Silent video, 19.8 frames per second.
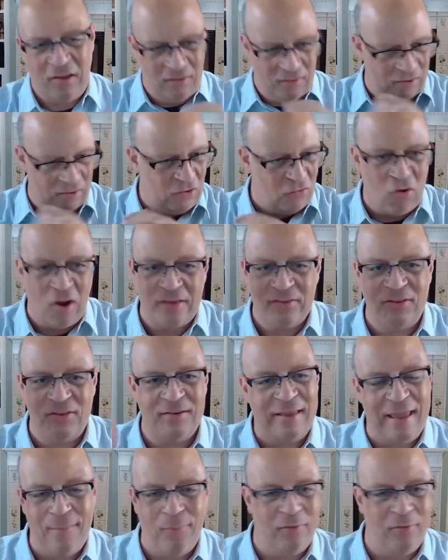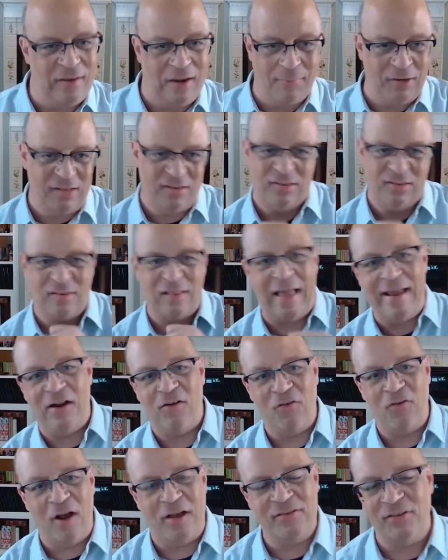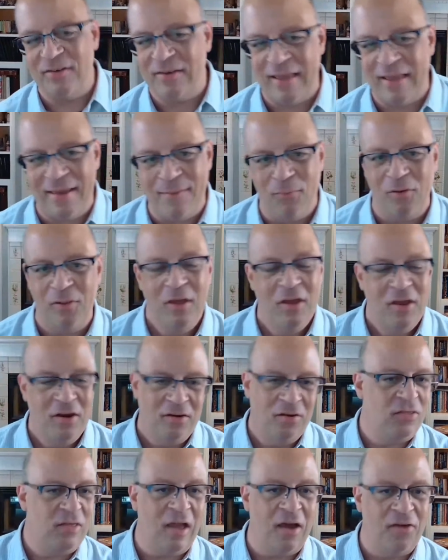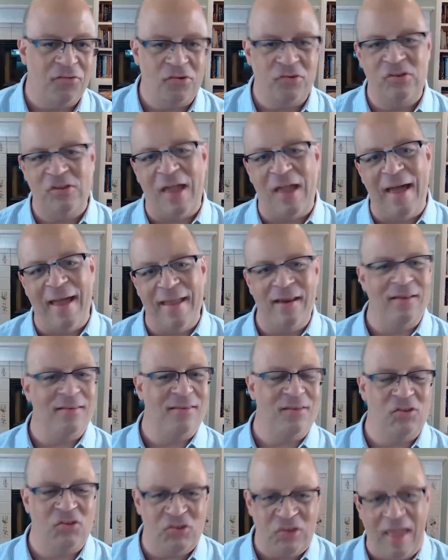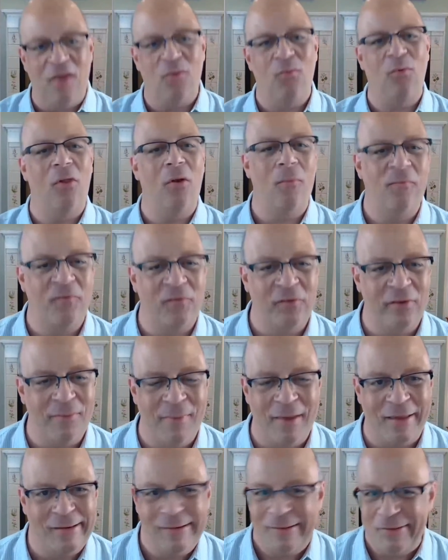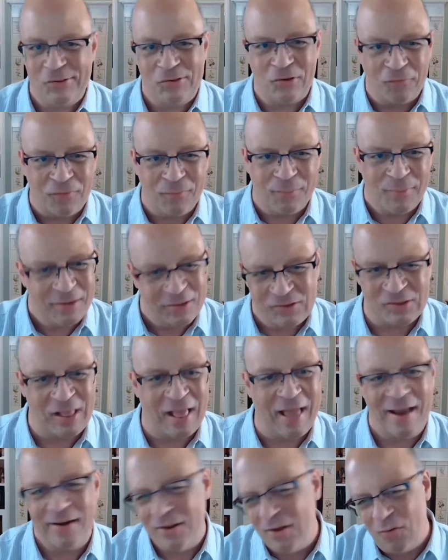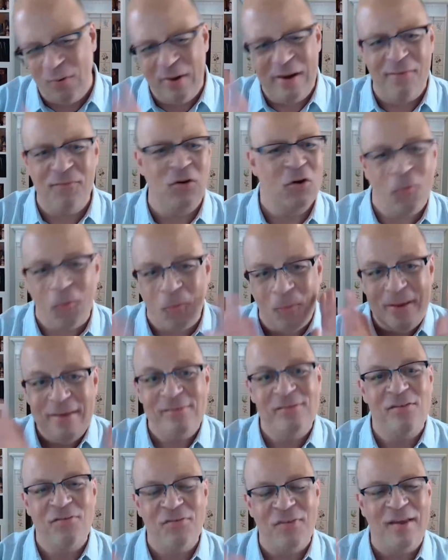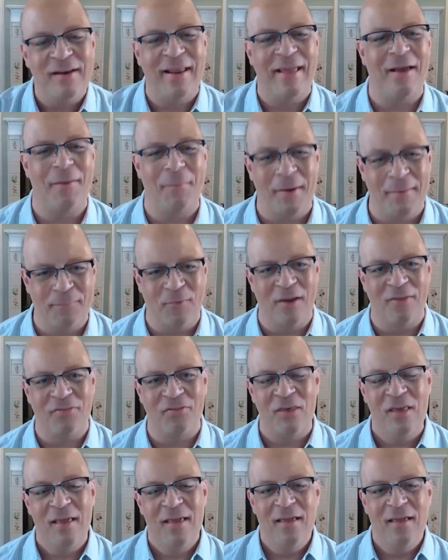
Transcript: across the table, and I'm going to slide across the table to the other side, and the sand will hopefully make it easier for me to slide. Whatever crazy thing they come up with.